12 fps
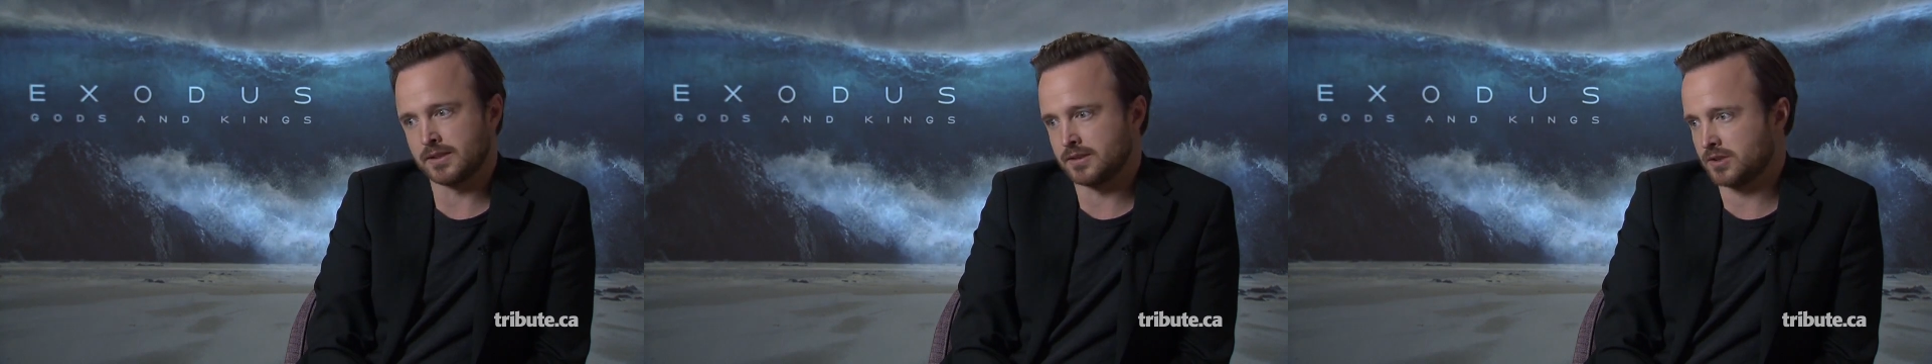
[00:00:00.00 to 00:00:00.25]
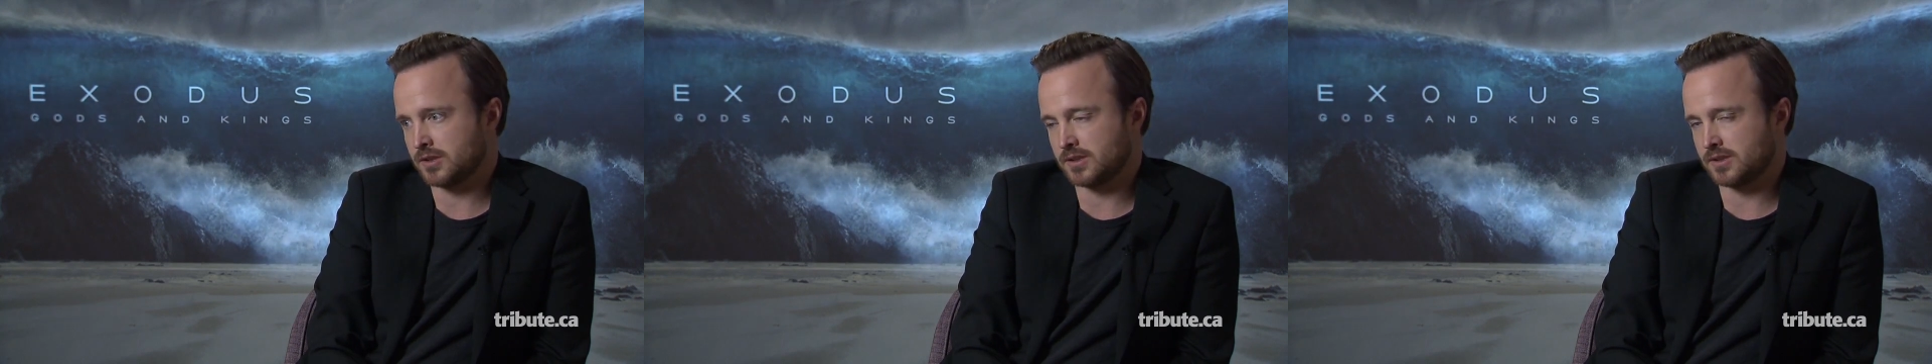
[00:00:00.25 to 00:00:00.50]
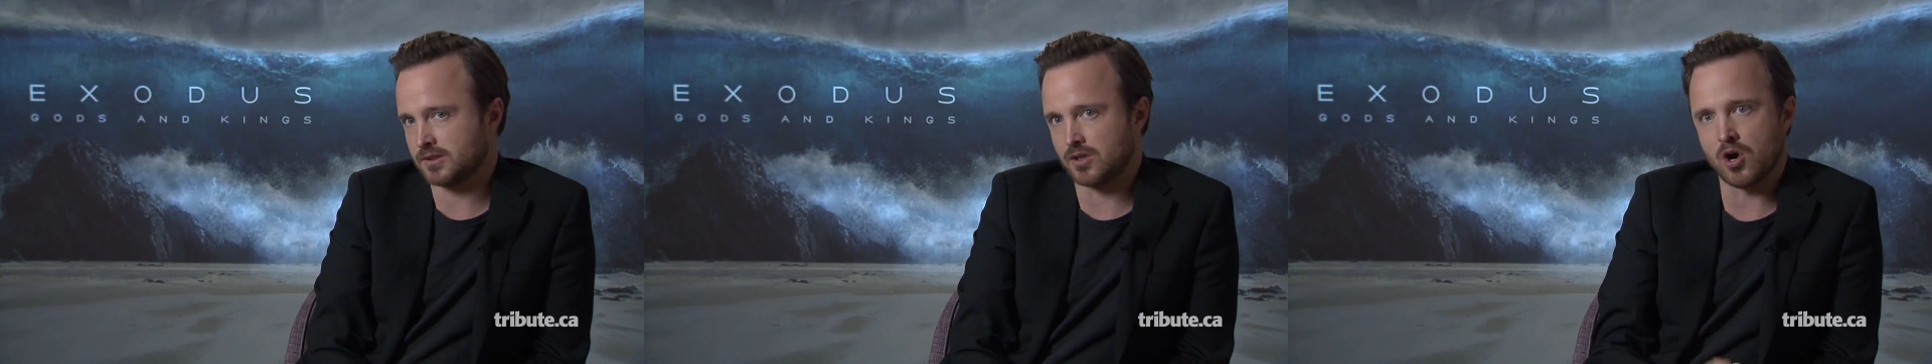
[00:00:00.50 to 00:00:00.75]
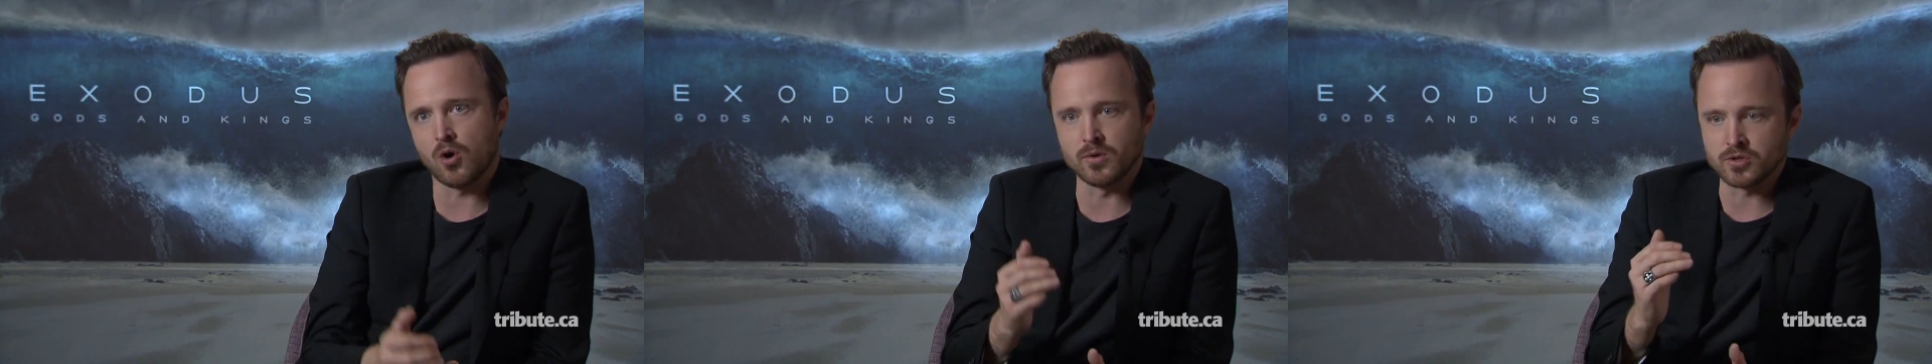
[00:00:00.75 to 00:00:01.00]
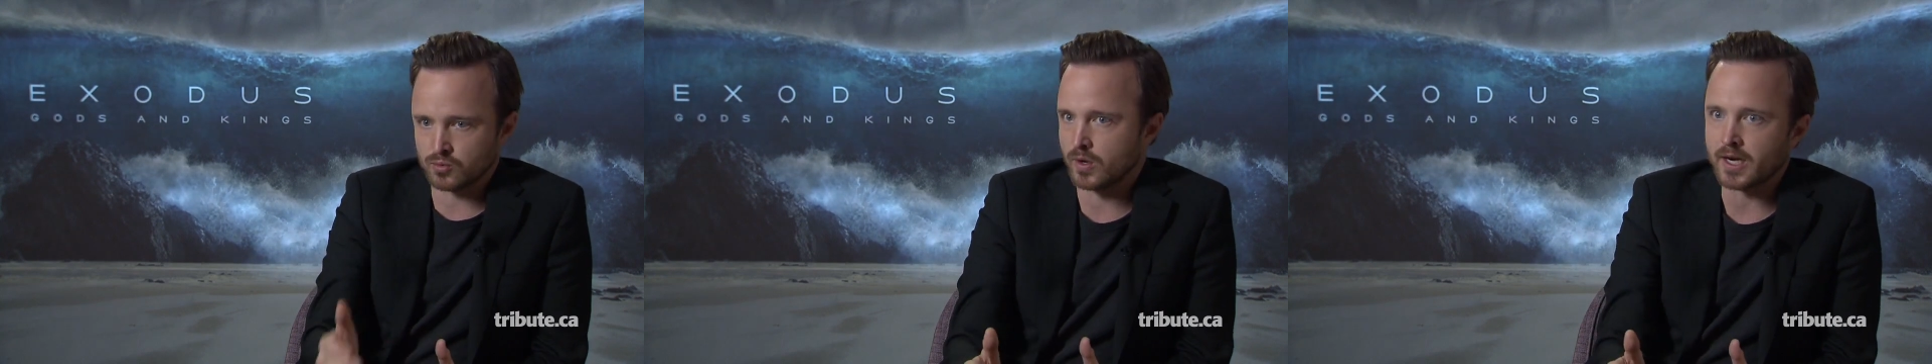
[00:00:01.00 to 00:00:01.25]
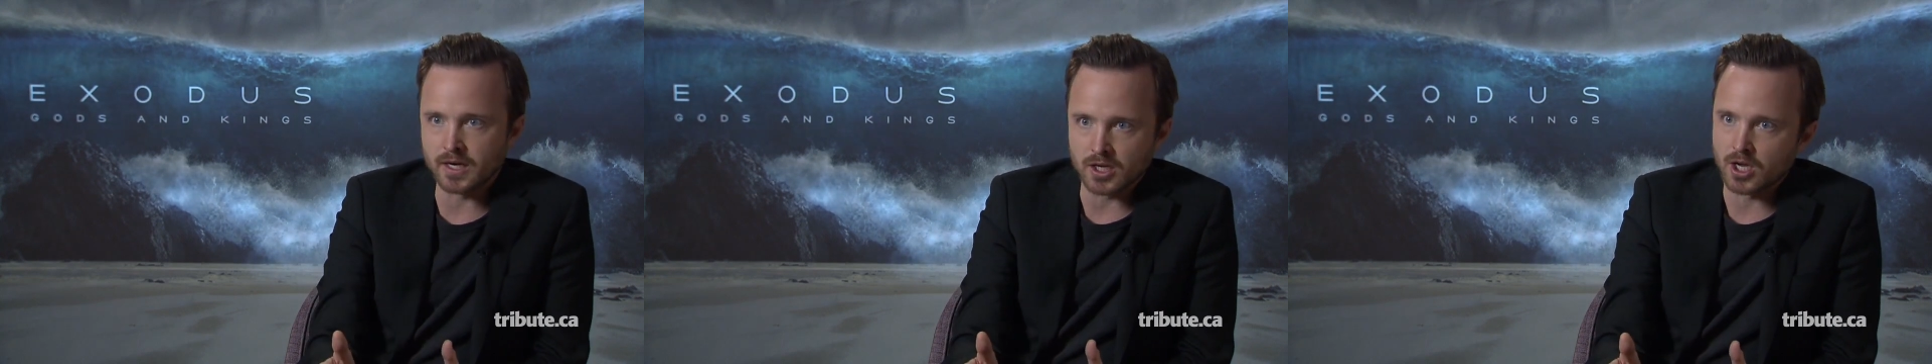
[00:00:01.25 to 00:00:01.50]
and just always
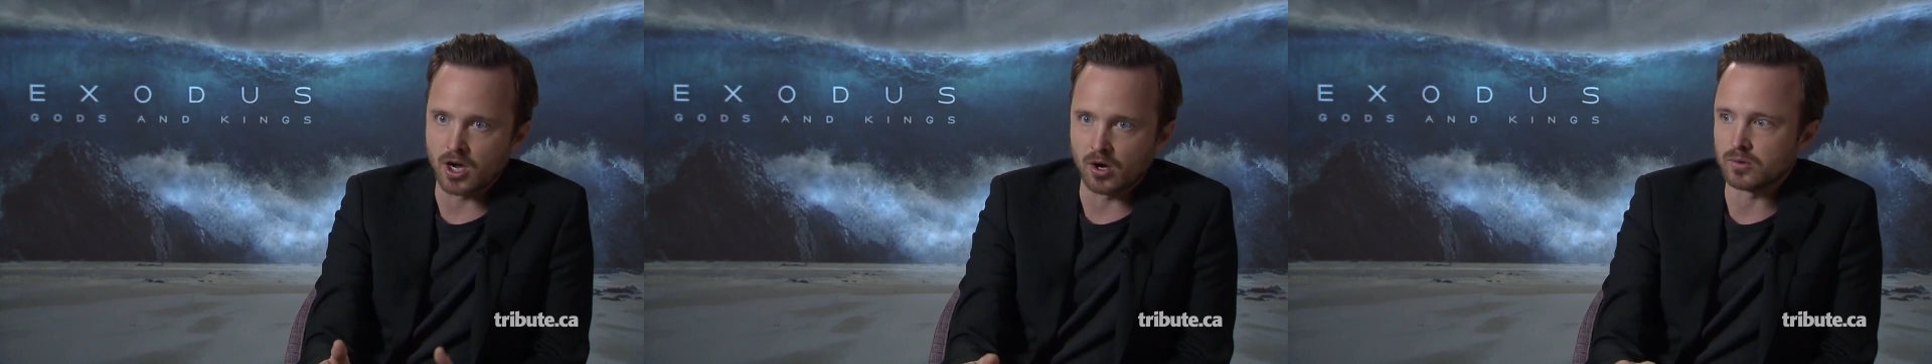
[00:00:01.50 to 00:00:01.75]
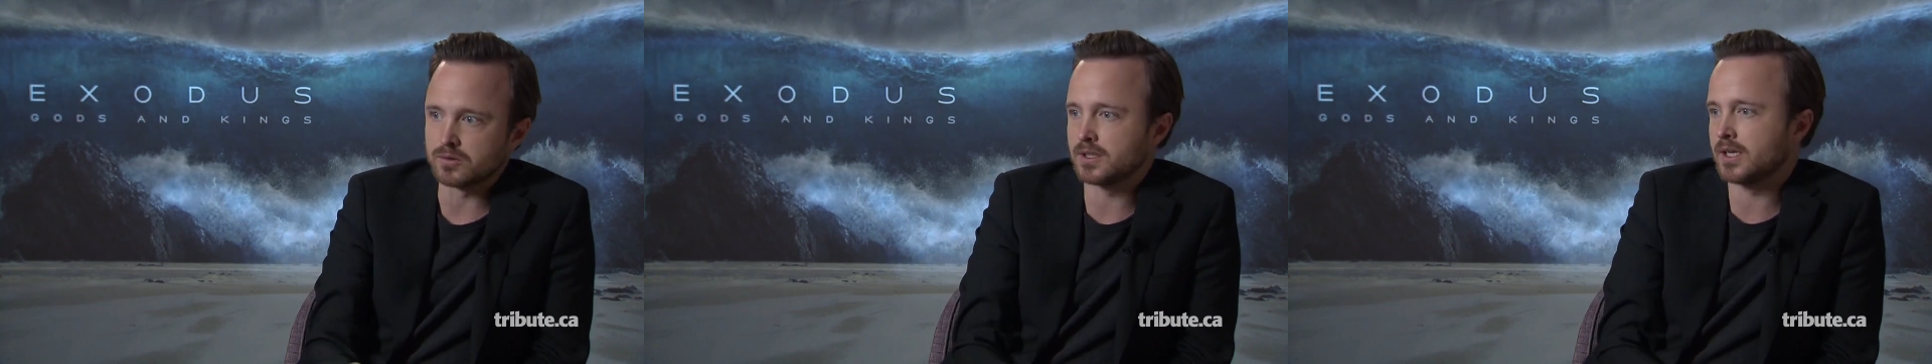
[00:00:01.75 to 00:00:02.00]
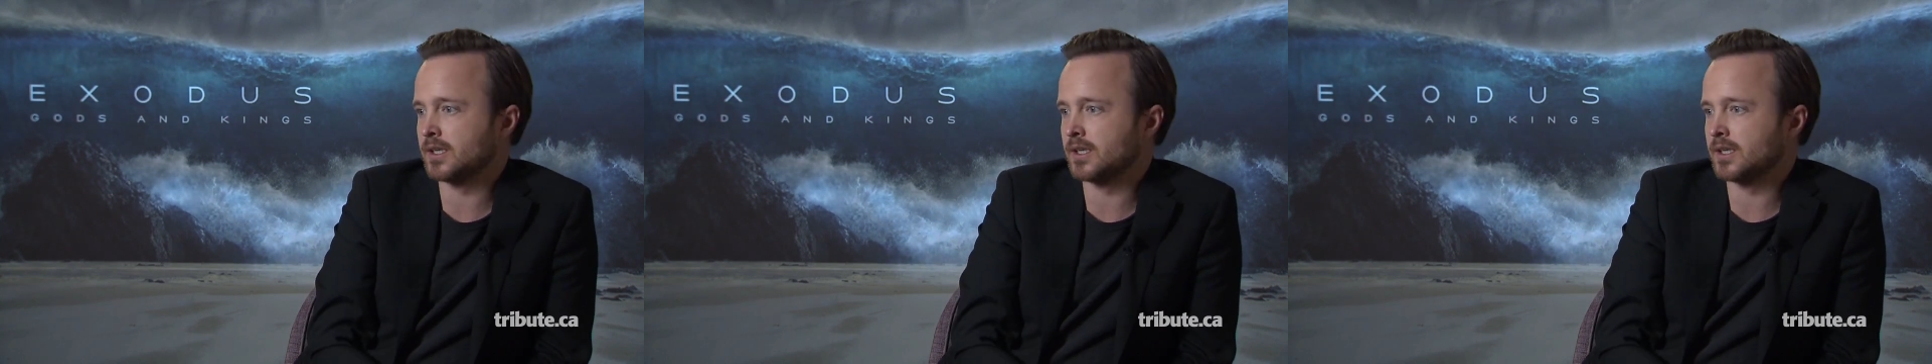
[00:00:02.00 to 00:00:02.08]
ready to go.